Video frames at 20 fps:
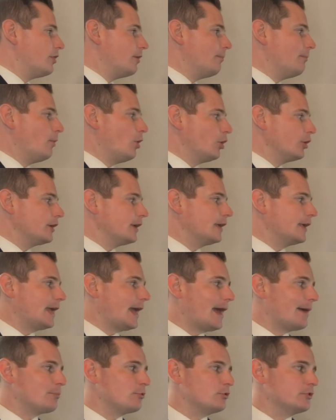the market
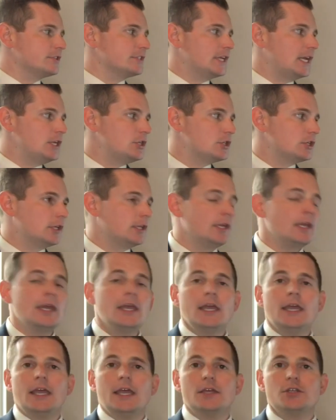capitalization
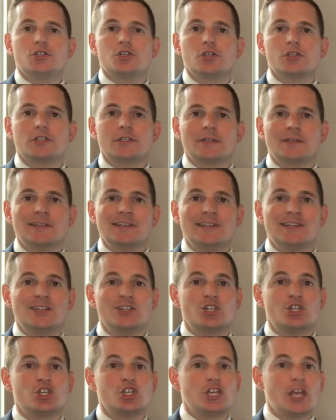is just the
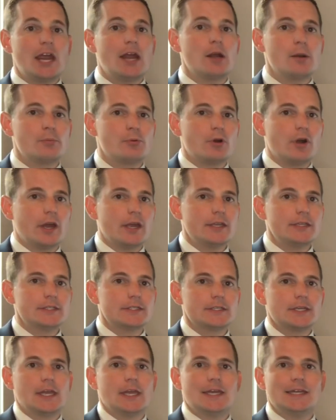share
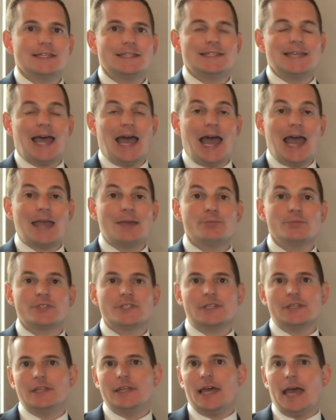price
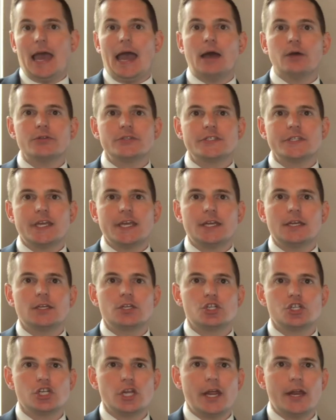times the
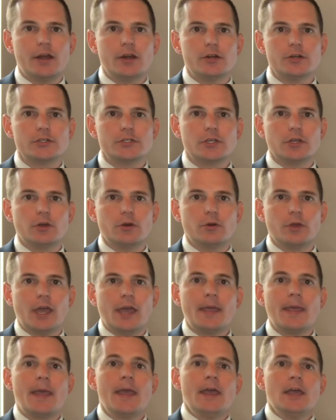outstanding shares,
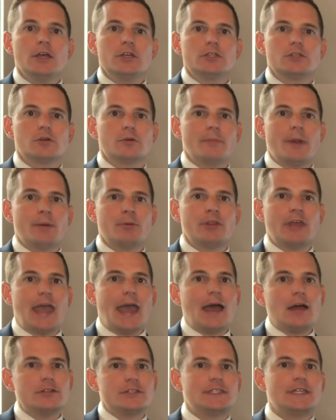okay? So remember, the
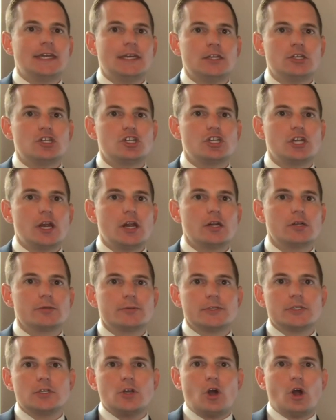outstanding shares
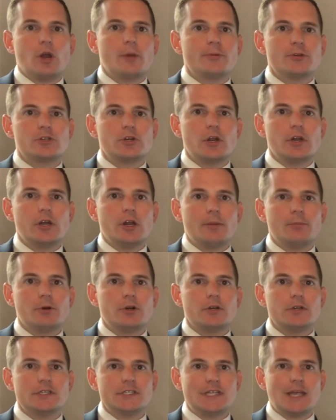was an arbitrary
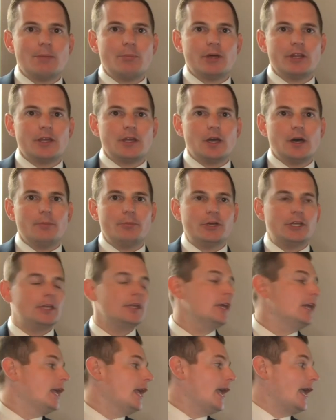number set by the company.
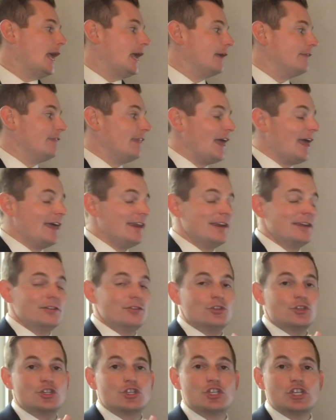And
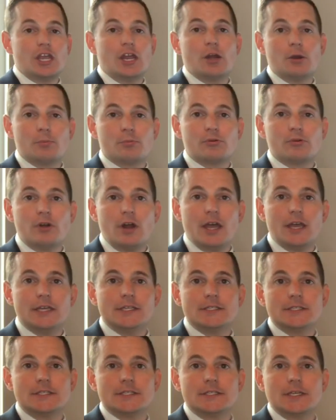then the share
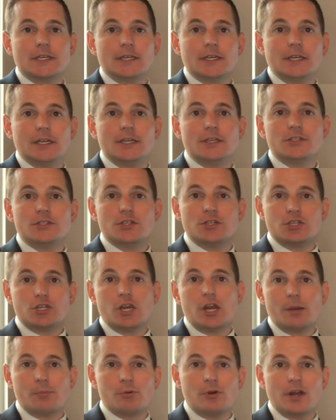price is the
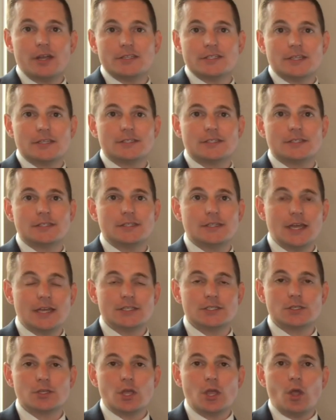share price.
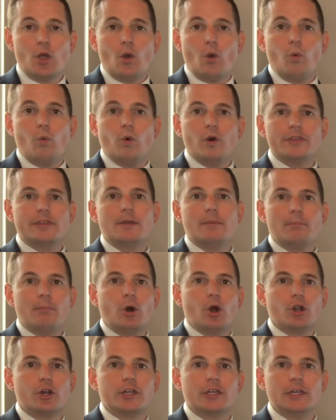That's what the
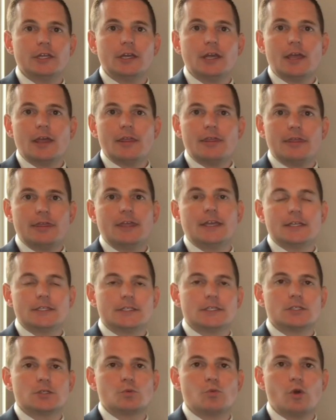market
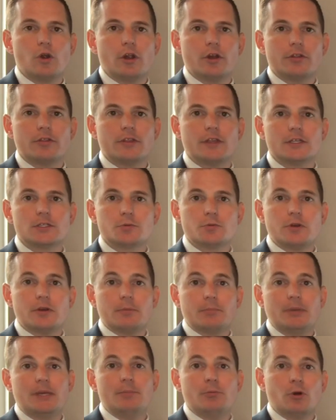thinks it's worth. That's
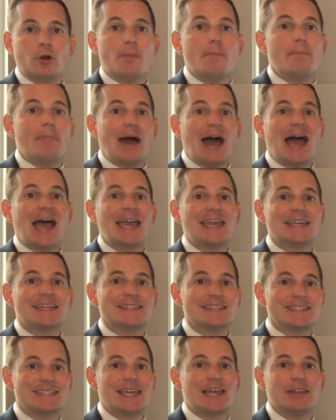what people are buying
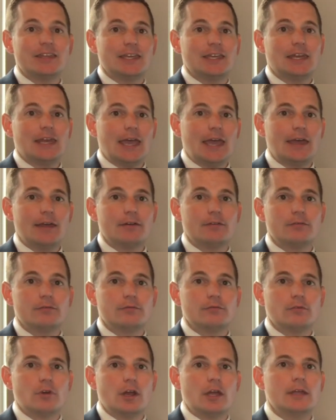and selling it at,
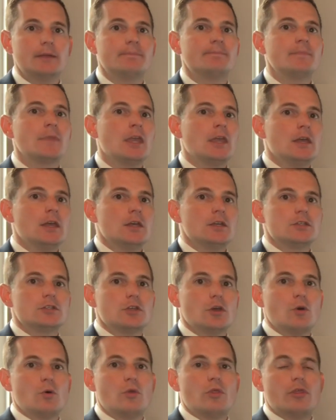right?
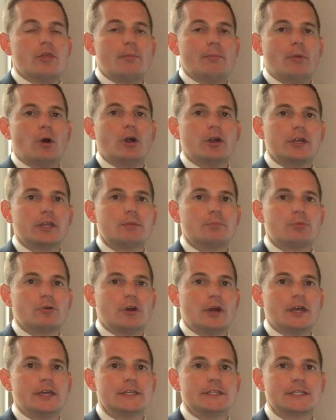So the market
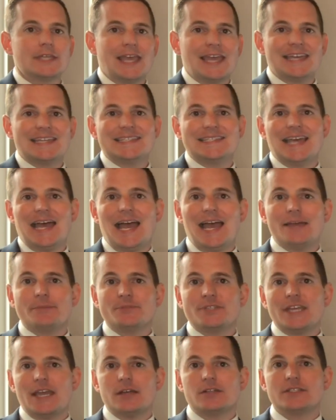price
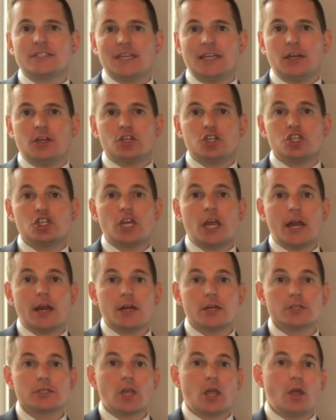times the outstanding
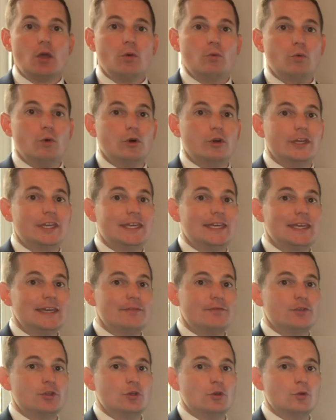shares will
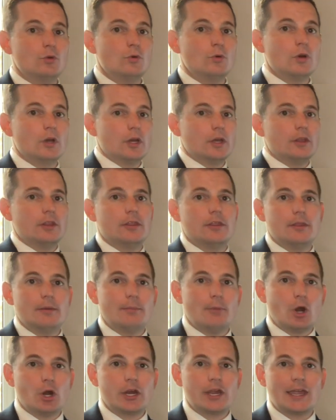give you the
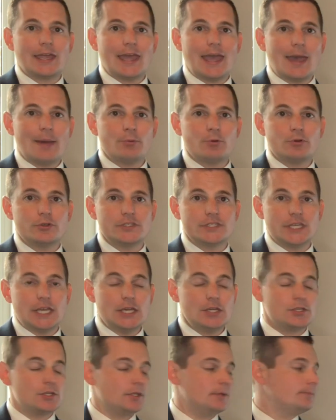market
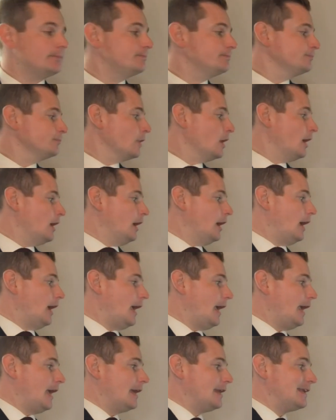capitalization.
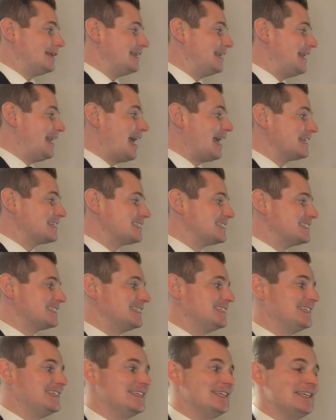And
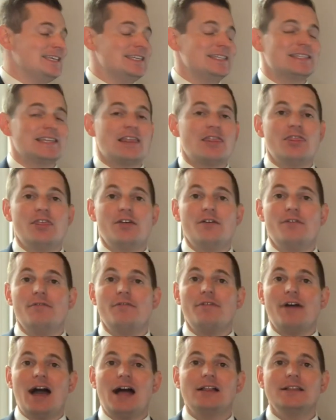next is the
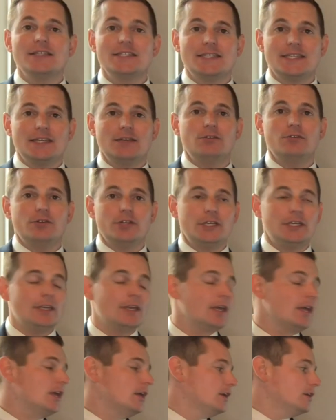
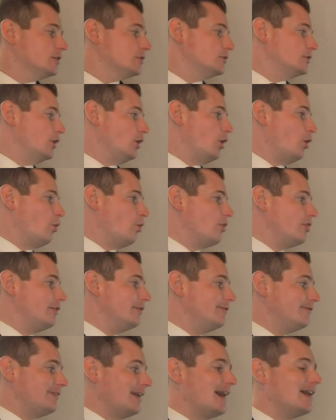volatility. So
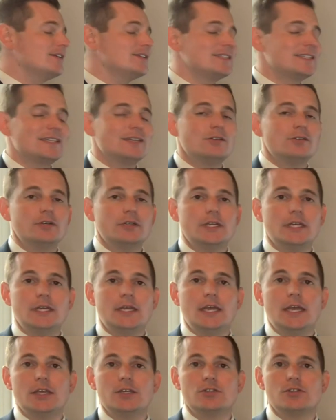the
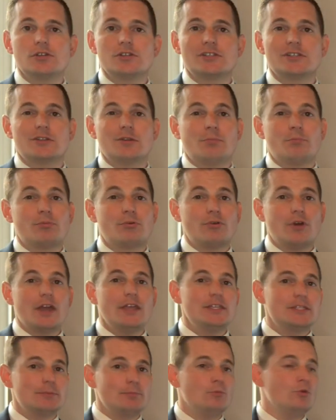volatility is just the
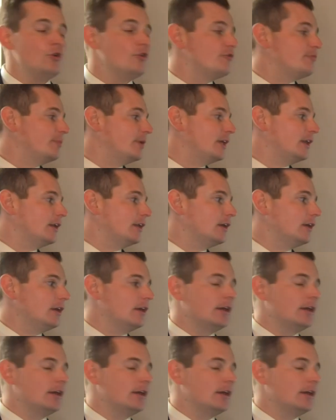price movement